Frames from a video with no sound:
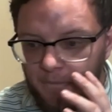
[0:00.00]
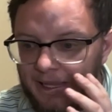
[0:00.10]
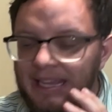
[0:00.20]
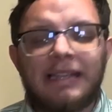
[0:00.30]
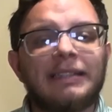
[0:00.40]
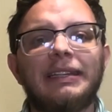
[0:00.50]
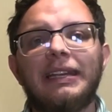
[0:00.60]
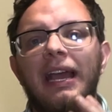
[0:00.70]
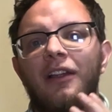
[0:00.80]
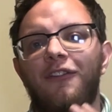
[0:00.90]

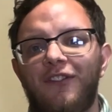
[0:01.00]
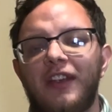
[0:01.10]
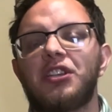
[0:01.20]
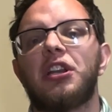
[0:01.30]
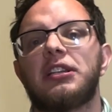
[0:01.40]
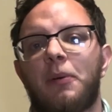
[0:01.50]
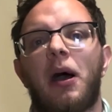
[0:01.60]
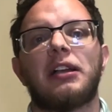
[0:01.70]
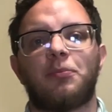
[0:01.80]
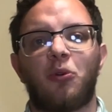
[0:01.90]
easy and efficient as
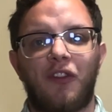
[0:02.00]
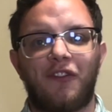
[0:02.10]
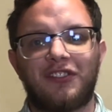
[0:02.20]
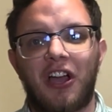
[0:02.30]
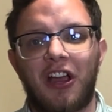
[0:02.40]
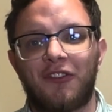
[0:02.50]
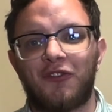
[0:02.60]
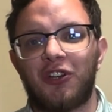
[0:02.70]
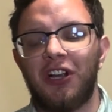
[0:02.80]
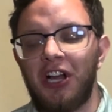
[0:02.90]
possible on the
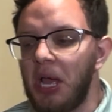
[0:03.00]
photographer.